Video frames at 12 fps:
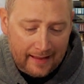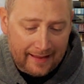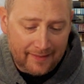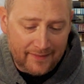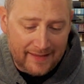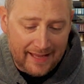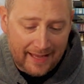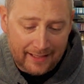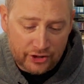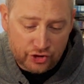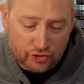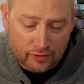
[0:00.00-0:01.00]
and the
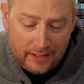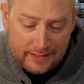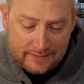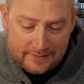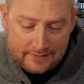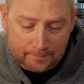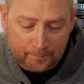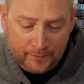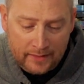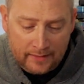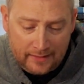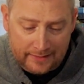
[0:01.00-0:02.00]
Asherites,
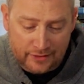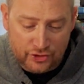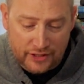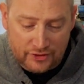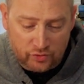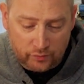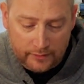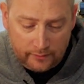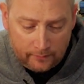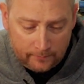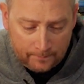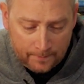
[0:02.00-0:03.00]
and
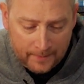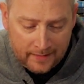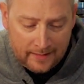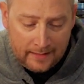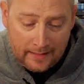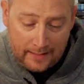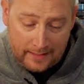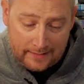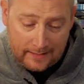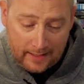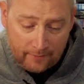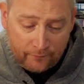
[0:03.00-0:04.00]
Jezreel,
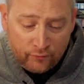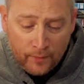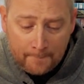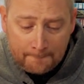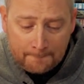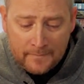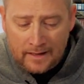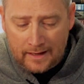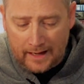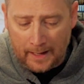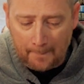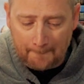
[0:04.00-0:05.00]
and Ephraim,
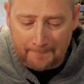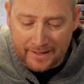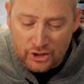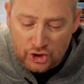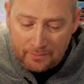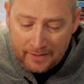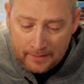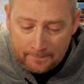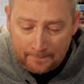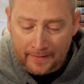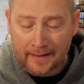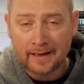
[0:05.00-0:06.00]
and
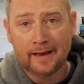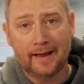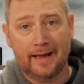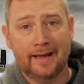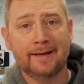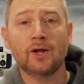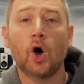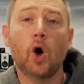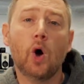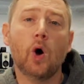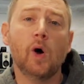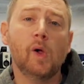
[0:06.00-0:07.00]
Benjamin, and
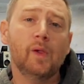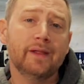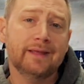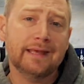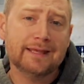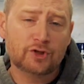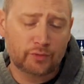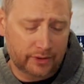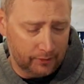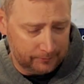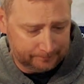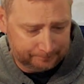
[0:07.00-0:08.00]
all
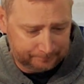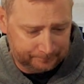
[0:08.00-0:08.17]
Israel.